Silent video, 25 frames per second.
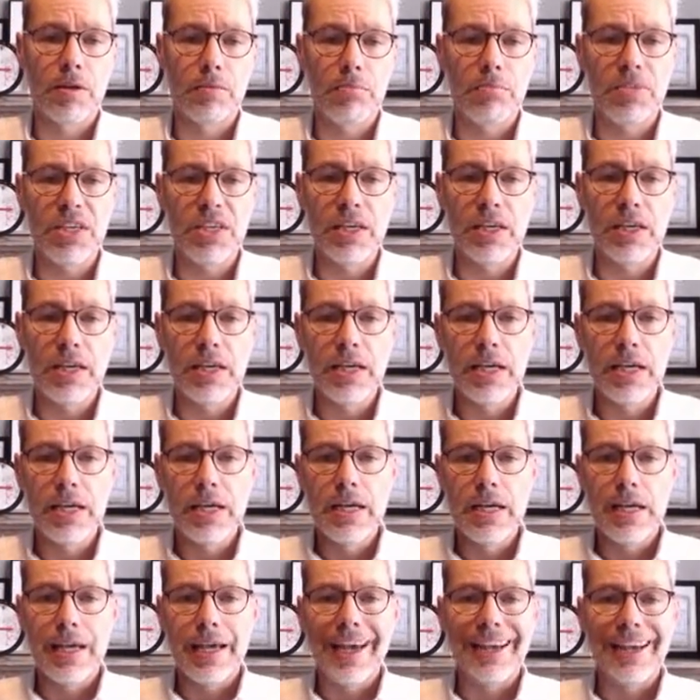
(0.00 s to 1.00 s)
be.
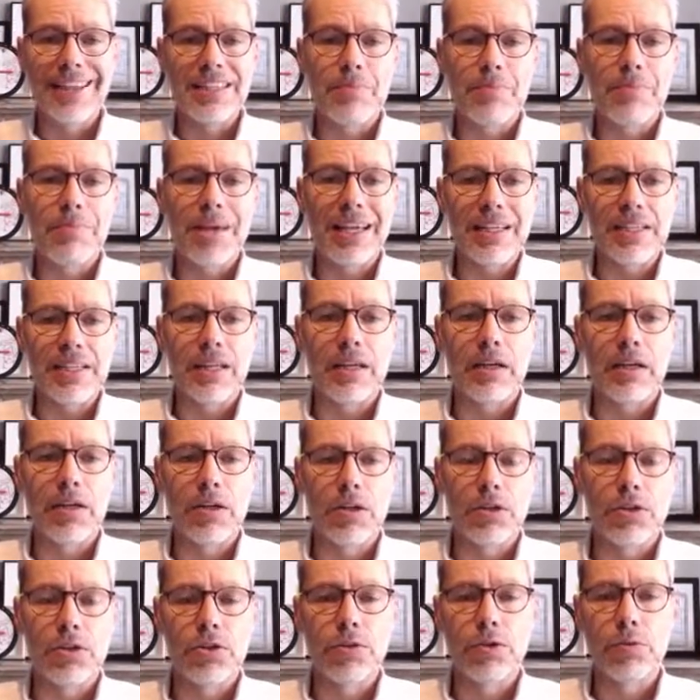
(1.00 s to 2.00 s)
And depending
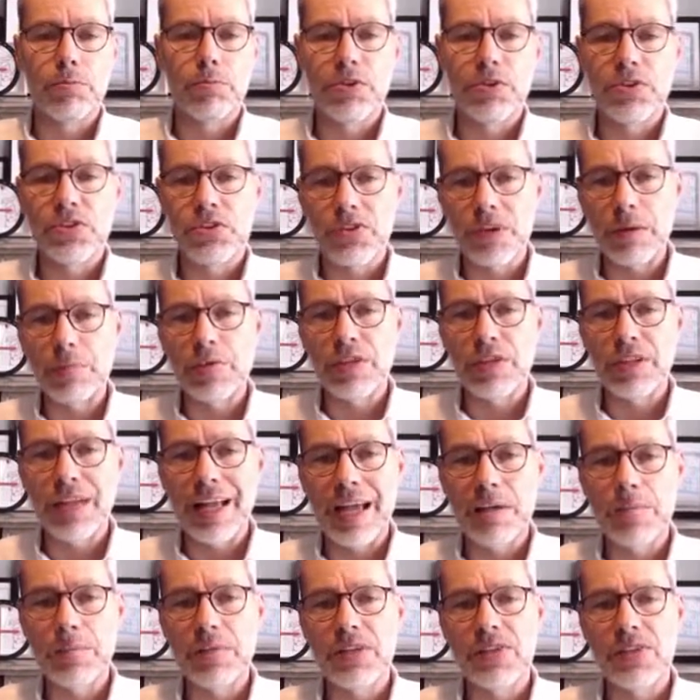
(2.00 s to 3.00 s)
on your prescription
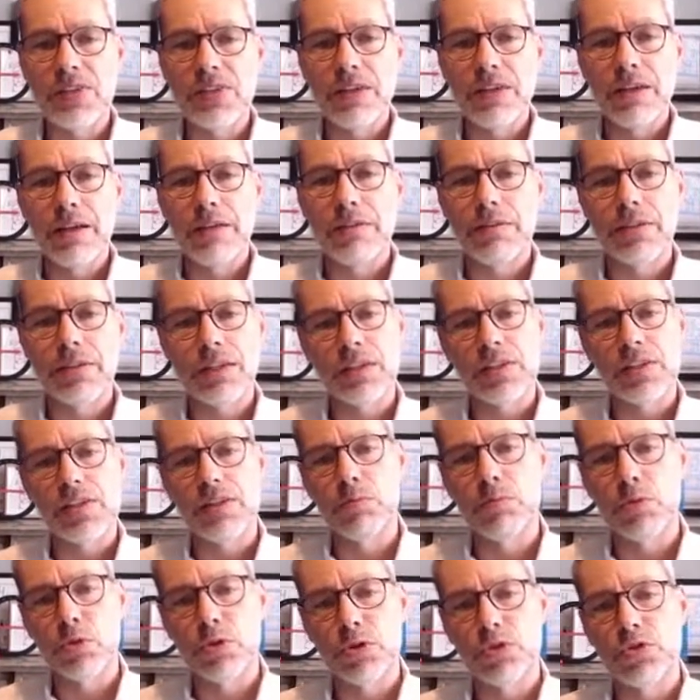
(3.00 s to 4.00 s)
habits, I think it's
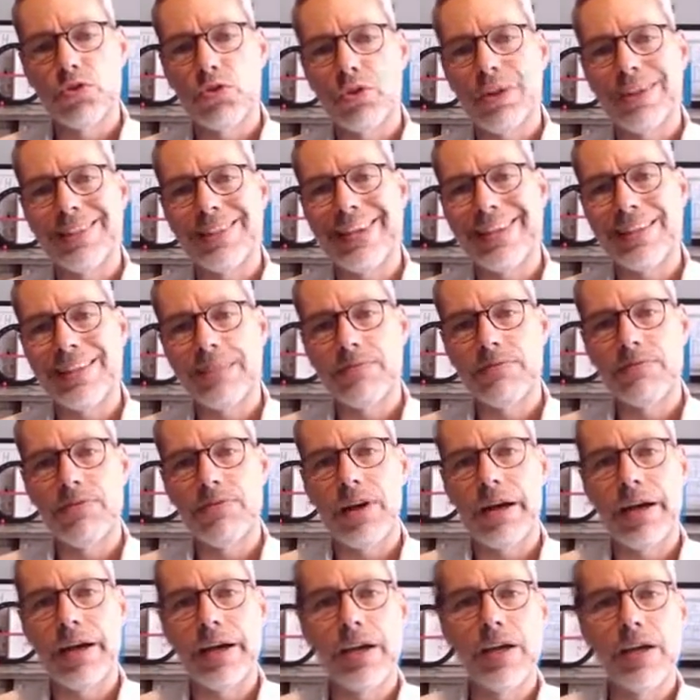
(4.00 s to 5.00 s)
important to
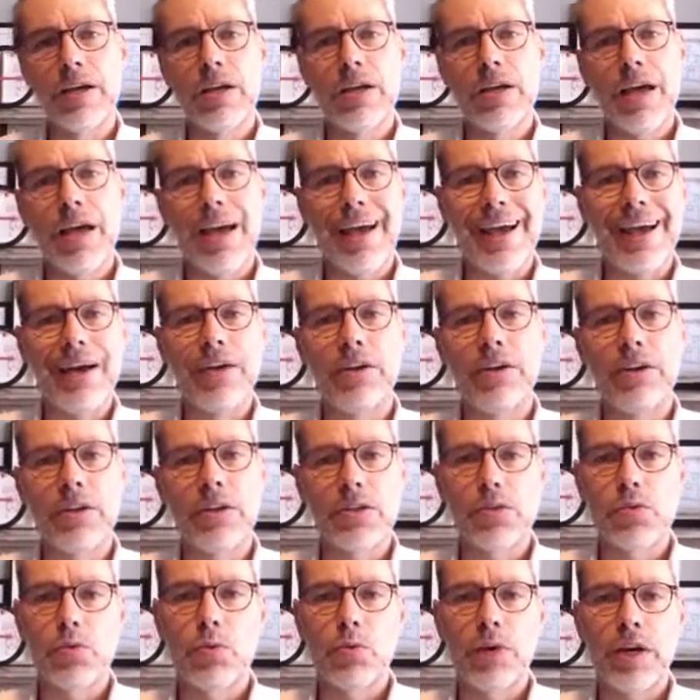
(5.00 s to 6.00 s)
identify
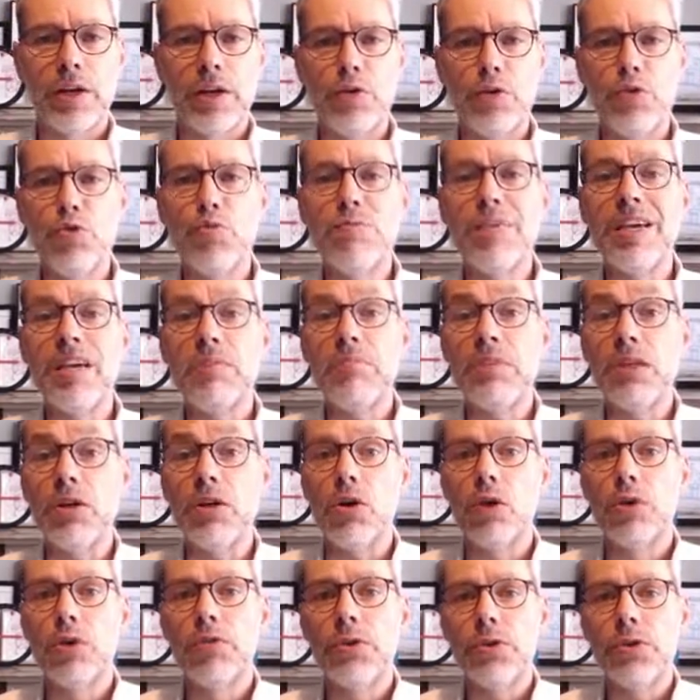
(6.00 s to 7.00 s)
areas where you may be
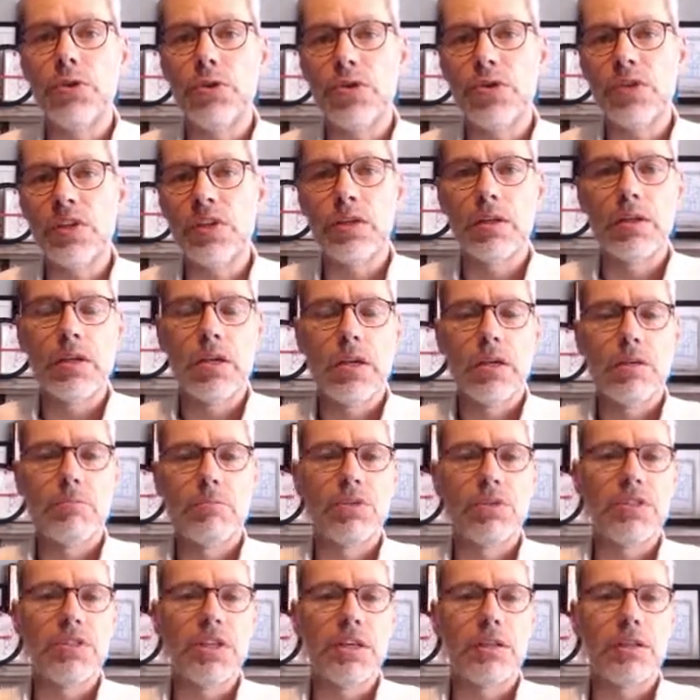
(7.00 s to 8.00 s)
overusing
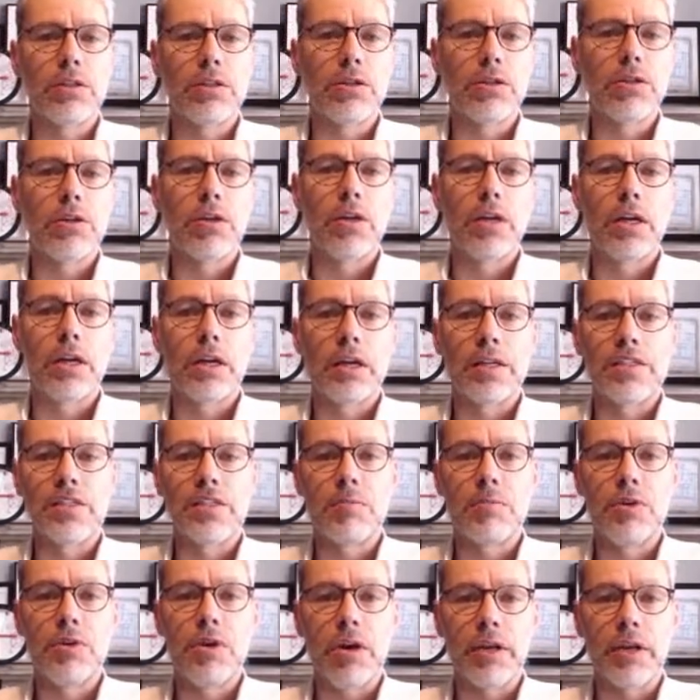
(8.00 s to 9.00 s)
particular
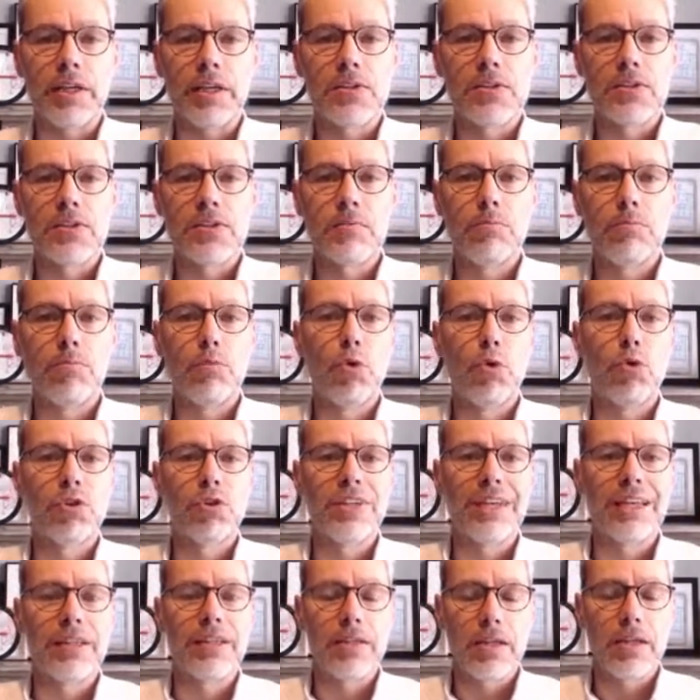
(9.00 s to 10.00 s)
antibiotics more
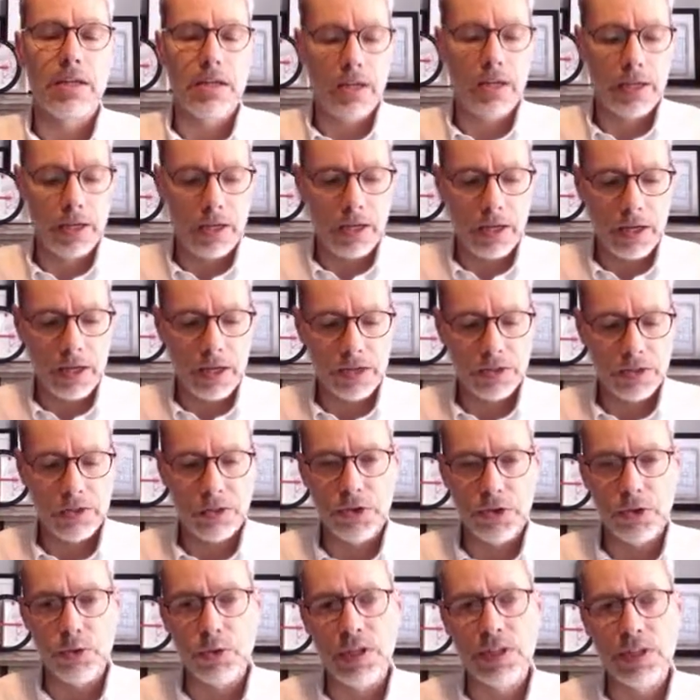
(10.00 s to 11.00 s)
than other
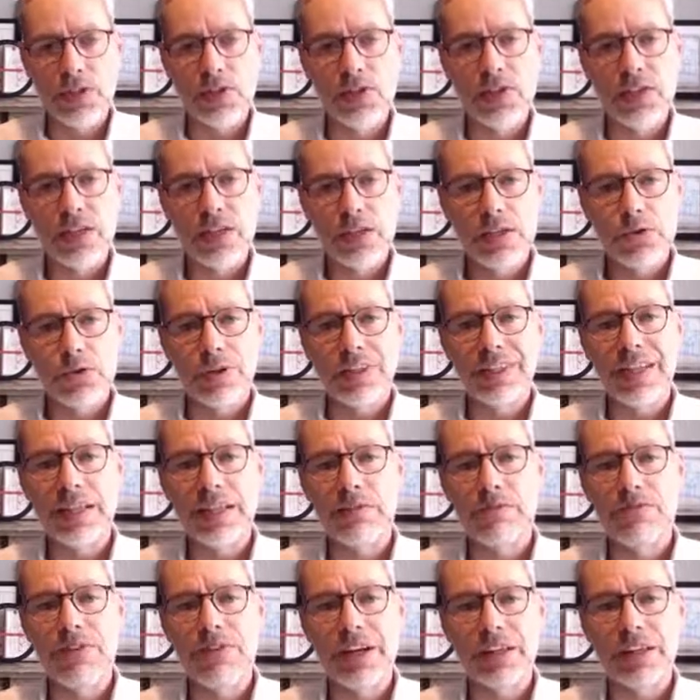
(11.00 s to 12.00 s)
units. So
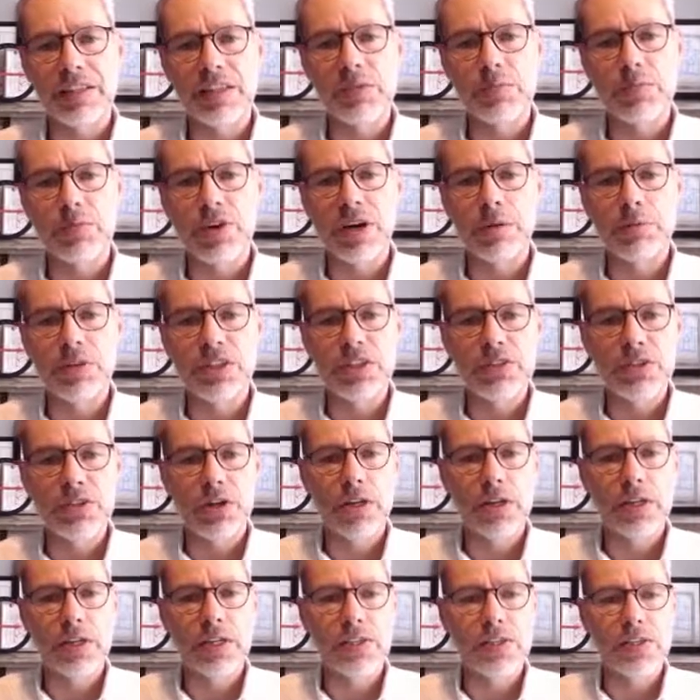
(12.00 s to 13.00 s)
identifying these primary
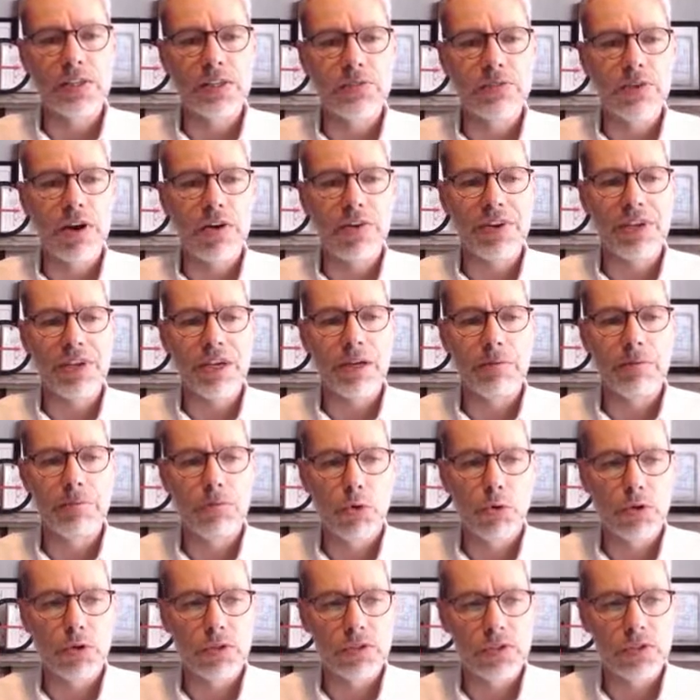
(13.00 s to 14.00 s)
targets is very
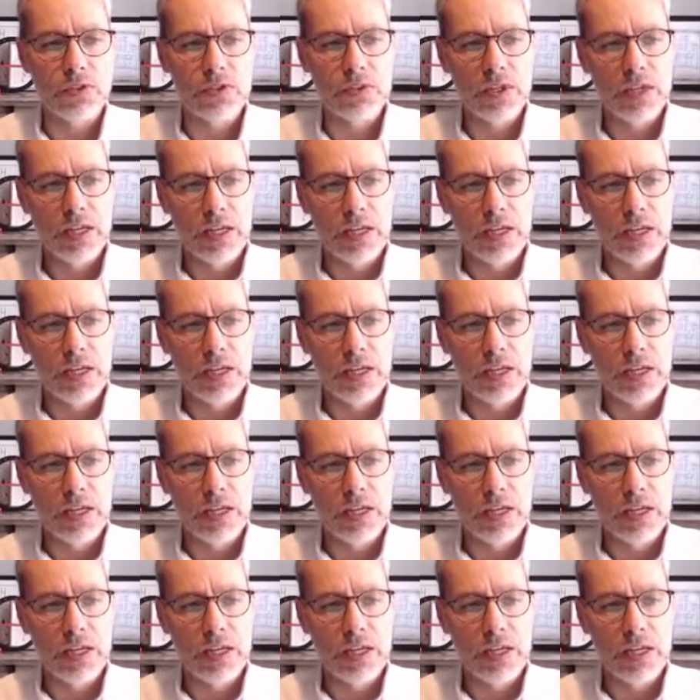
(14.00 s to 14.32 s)
important.